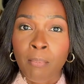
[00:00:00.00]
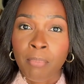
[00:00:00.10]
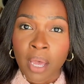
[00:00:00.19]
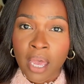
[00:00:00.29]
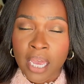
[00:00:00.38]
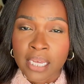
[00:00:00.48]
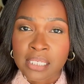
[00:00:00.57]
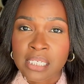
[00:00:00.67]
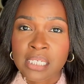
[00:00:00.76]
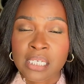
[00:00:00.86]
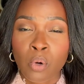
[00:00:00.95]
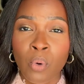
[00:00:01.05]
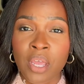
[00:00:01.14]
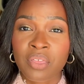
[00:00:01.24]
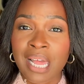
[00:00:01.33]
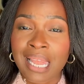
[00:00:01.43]
But
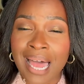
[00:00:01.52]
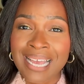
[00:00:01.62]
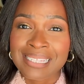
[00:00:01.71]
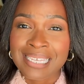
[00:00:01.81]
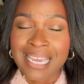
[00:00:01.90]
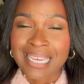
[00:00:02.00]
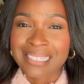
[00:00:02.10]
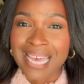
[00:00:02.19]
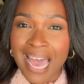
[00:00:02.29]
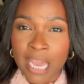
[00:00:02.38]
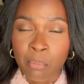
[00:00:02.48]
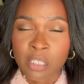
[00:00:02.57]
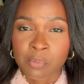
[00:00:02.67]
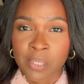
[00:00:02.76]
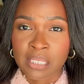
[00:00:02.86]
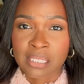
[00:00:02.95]
with classic and timeless
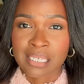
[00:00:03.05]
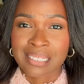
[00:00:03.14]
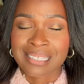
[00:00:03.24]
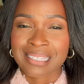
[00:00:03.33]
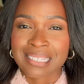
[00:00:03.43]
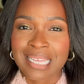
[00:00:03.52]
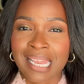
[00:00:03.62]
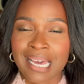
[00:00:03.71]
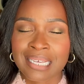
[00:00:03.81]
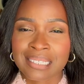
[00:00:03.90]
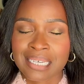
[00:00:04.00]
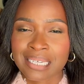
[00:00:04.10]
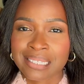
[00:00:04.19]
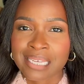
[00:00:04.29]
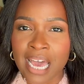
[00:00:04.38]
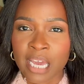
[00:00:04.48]
pieces, since it's classic
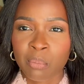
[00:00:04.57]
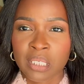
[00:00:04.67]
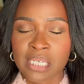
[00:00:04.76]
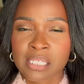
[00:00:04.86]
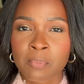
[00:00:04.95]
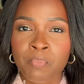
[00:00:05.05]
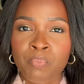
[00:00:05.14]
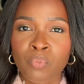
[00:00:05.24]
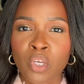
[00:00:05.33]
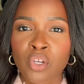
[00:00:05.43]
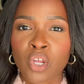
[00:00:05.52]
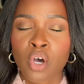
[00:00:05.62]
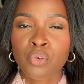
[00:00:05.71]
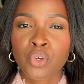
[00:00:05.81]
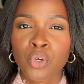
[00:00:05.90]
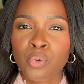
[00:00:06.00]
and timeless, you
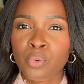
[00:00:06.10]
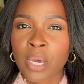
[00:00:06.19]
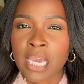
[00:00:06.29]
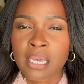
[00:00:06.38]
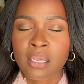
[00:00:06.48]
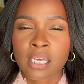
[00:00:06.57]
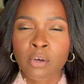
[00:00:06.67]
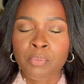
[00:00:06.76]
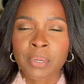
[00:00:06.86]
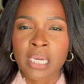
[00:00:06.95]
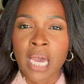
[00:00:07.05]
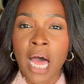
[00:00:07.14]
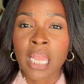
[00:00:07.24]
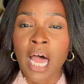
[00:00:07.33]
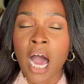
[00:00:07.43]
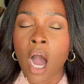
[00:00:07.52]
know, it'll be a
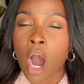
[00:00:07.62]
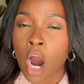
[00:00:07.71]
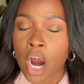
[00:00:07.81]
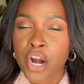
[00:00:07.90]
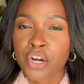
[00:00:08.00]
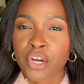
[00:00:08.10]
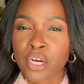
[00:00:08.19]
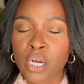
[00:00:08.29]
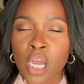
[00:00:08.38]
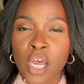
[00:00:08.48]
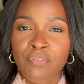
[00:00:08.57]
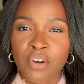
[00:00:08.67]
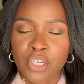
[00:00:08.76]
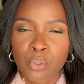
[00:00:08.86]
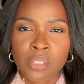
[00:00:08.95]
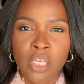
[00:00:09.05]
lot harder for
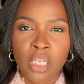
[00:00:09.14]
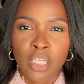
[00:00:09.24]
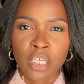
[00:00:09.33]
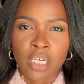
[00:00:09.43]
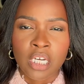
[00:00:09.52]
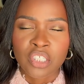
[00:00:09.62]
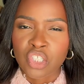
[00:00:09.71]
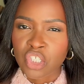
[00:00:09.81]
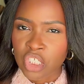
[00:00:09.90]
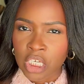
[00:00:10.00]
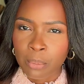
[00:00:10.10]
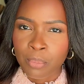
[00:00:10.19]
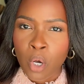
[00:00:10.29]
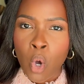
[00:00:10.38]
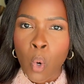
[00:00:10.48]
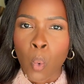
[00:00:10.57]
you to look cheap
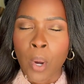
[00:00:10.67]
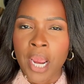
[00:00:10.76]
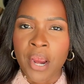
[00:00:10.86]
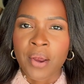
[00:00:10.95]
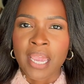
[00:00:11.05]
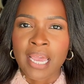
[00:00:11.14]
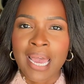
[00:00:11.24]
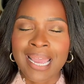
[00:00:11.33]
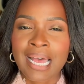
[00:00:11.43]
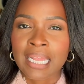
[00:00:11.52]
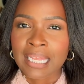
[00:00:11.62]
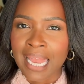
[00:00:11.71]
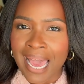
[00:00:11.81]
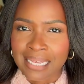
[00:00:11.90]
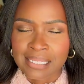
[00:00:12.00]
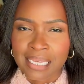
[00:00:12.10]
wearing a
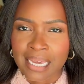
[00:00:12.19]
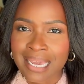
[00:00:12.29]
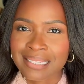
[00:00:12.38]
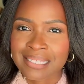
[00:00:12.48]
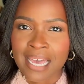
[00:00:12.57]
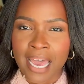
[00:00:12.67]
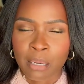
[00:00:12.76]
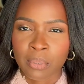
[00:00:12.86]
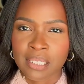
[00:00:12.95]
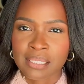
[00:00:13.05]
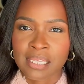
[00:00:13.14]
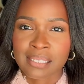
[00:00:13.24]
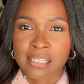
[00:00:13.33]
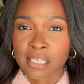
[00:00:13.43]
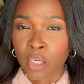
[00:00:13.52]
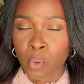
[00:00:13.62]
classic and timeless
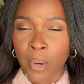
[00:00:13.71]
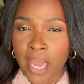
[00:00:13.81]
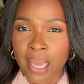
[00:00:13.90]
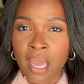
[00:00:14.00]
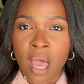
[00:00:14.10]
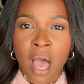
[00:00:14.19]
silhouette.